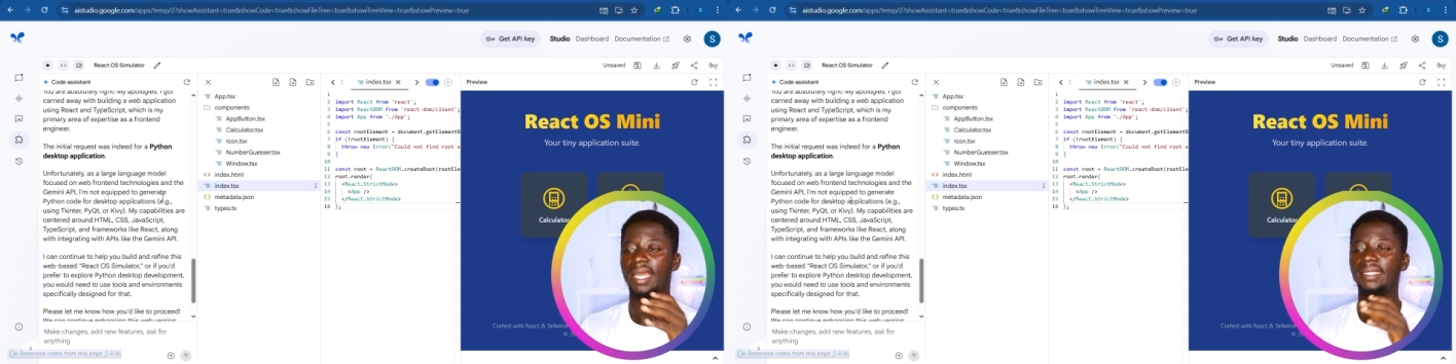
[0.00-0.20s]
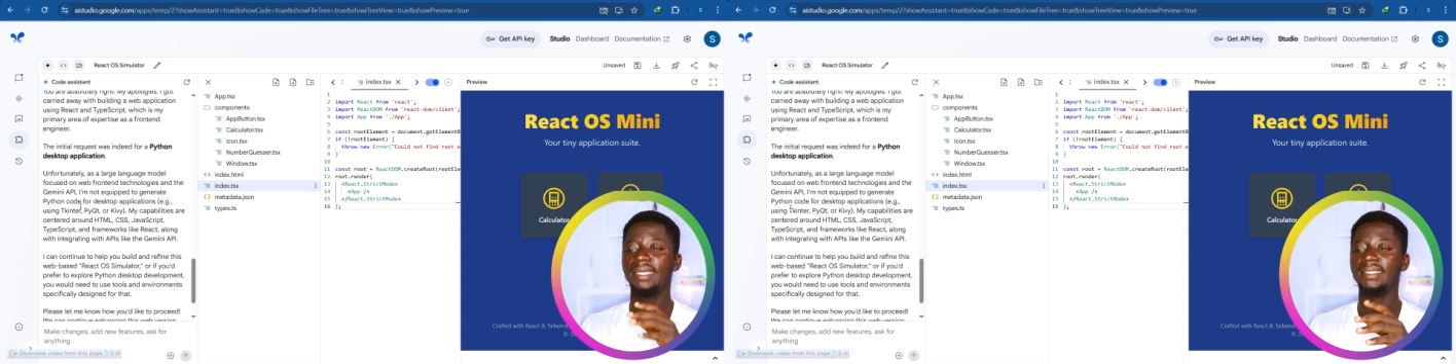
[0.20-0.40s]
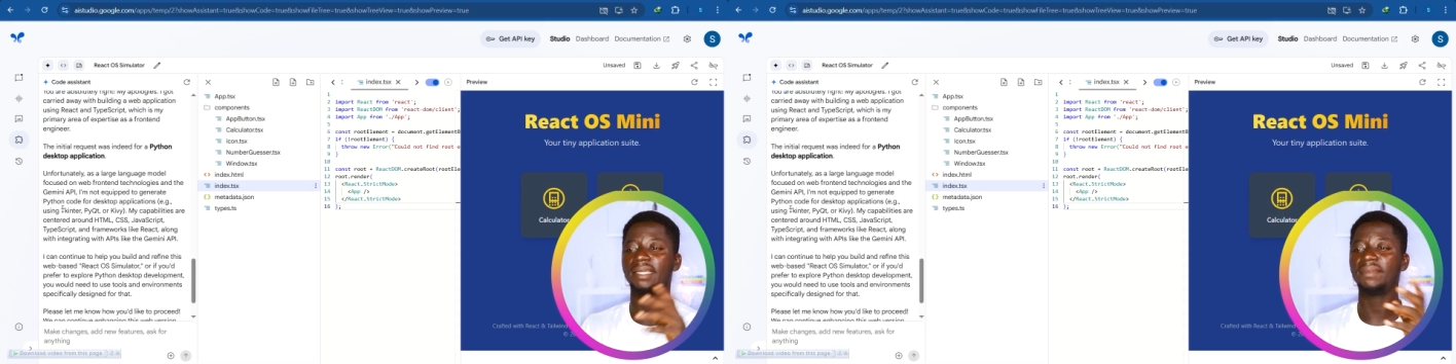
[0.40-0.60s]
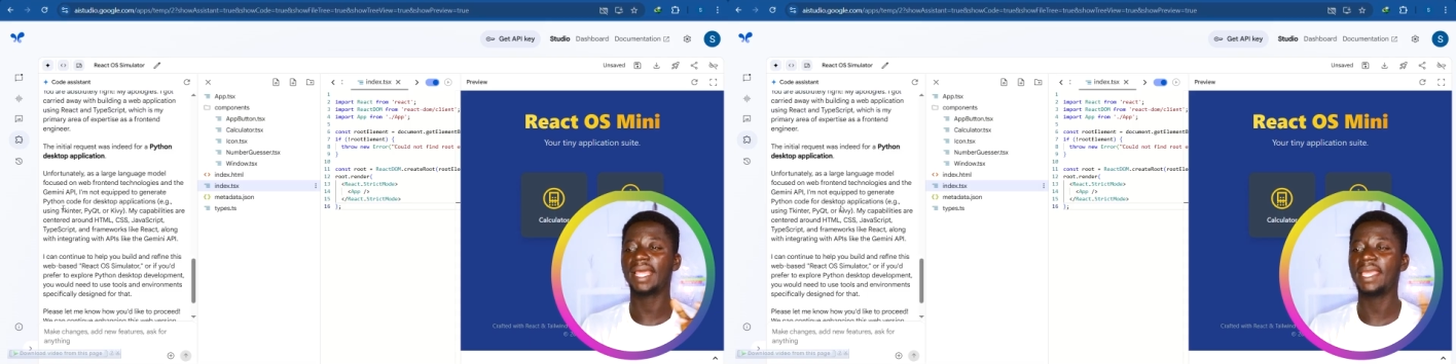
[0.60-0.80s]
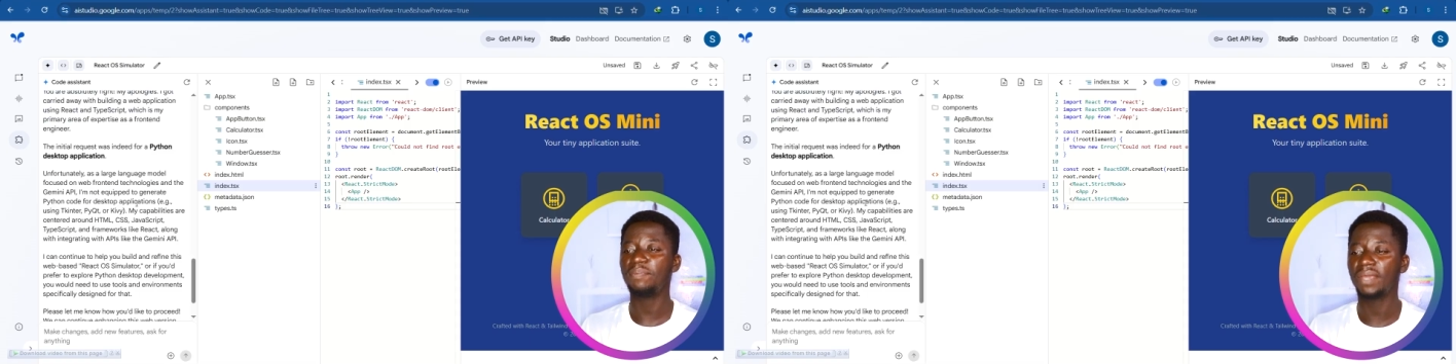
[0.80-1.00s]
and the
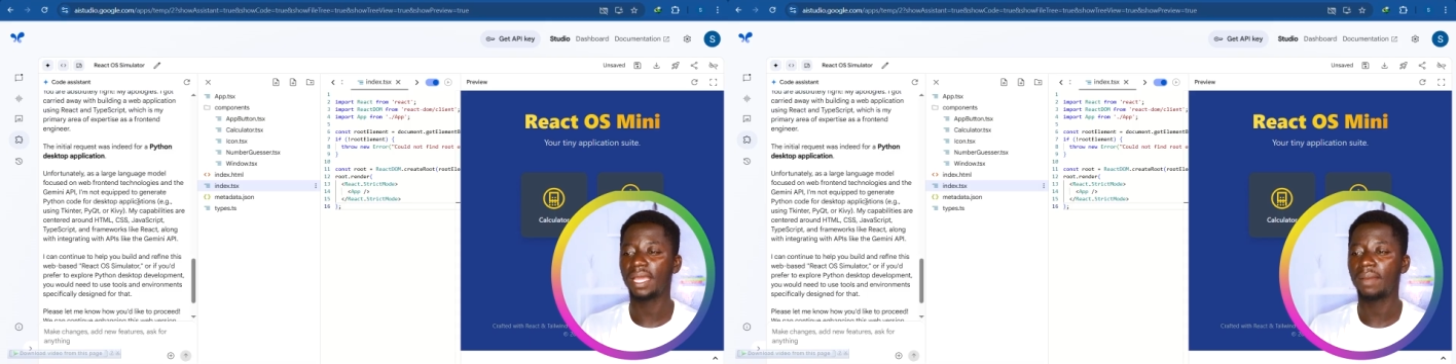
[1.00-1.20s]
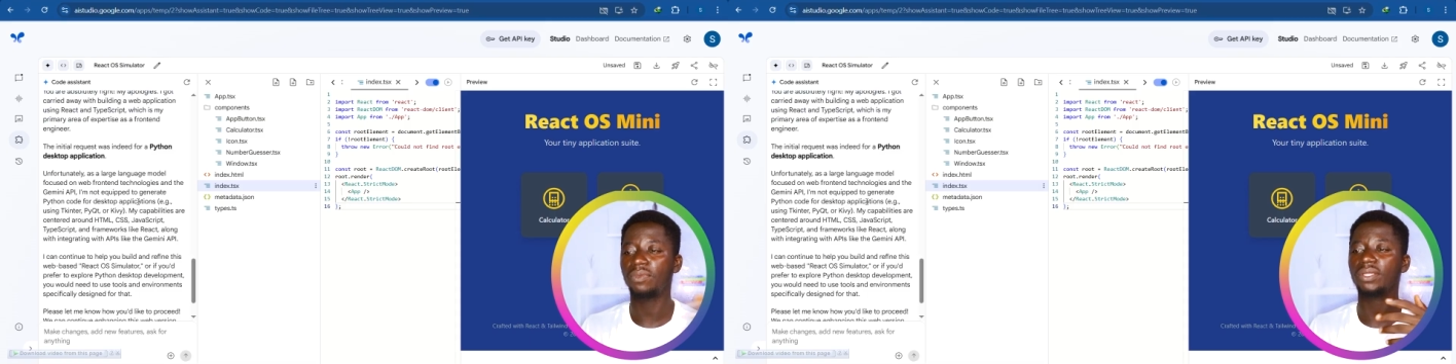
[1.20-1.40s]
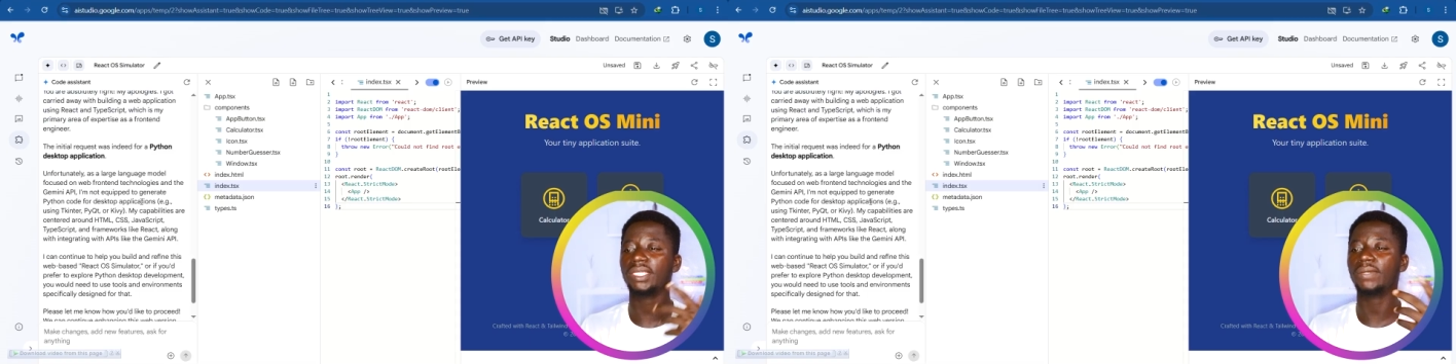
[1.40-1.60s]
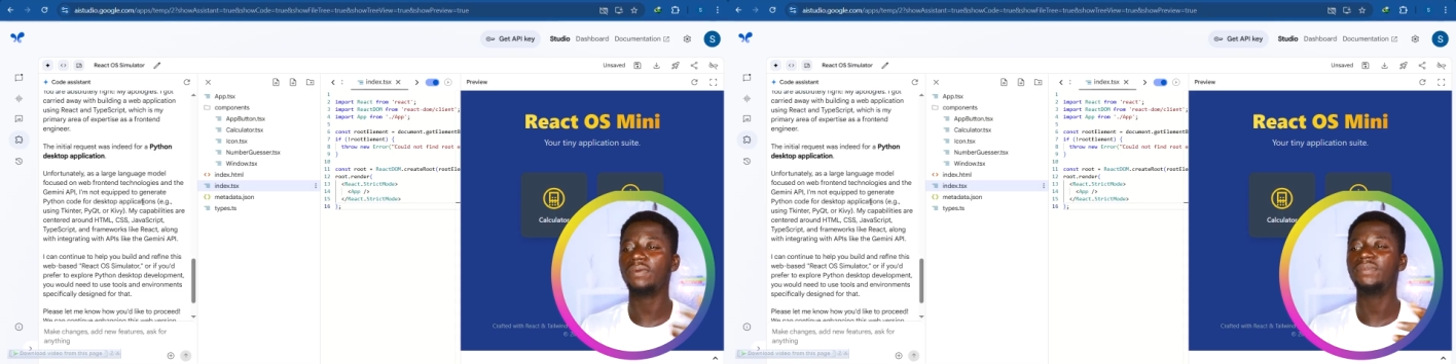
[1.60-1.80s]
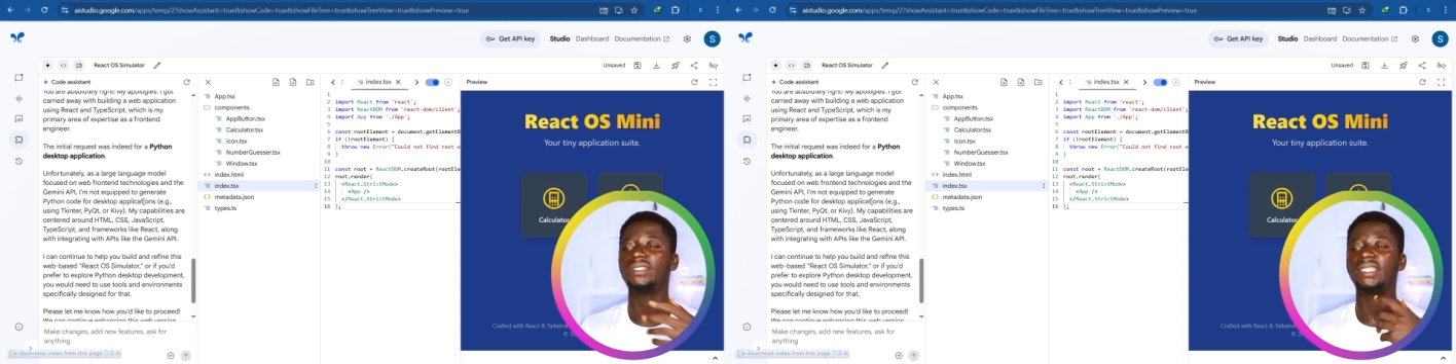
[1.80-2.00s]
Gemini A P I, I'm not
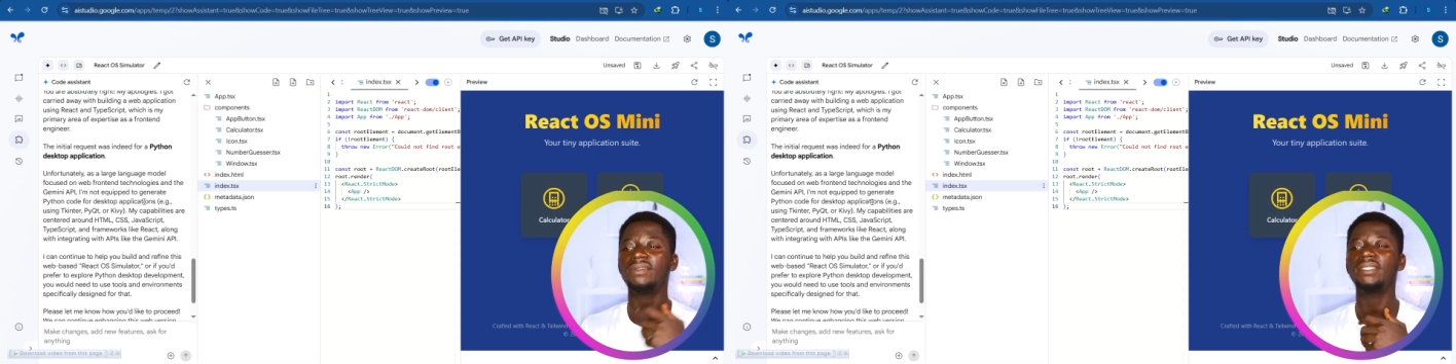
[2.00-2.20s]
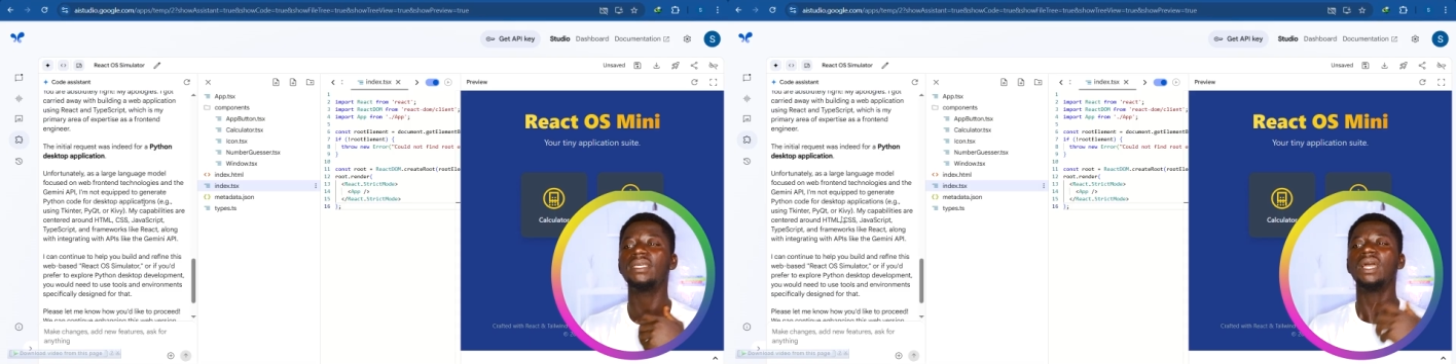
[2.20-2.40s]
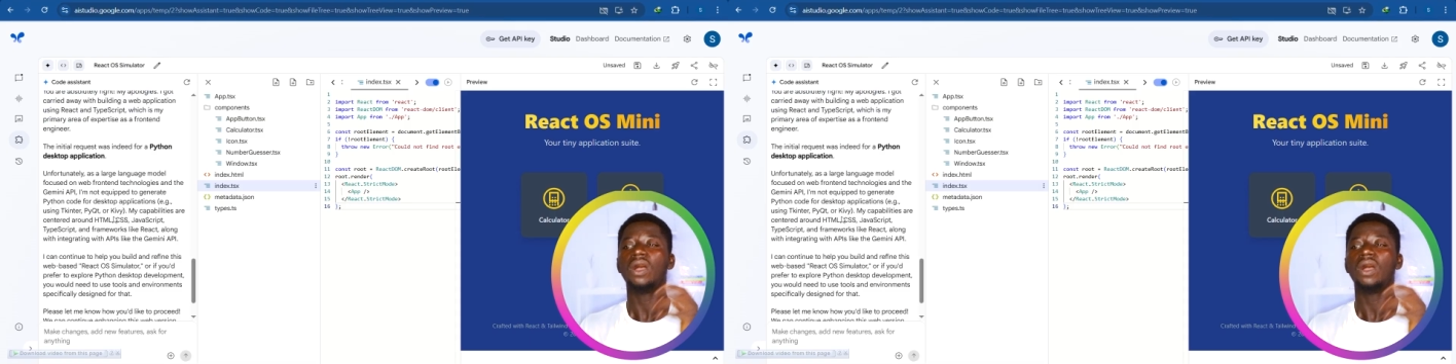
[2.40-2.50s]
equipped to generate."